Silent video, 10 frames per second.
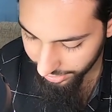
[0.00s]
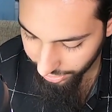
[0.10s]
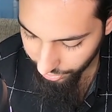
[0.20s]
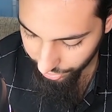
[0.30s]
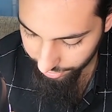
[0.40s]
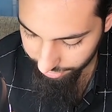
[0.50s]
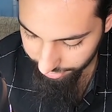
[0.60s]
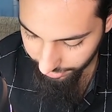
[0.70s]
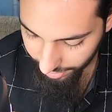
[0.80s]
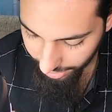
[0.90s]
it look
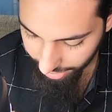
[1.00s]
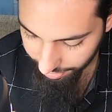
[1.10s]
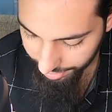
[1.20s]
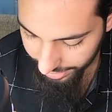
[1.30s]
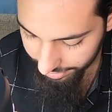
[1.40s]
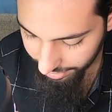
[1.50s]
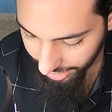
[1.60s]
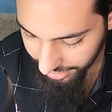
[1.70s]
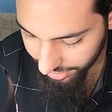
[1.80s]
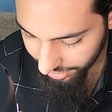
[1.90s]
a bit
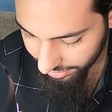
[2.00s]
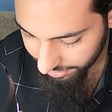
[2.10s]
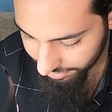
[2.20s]
nicer.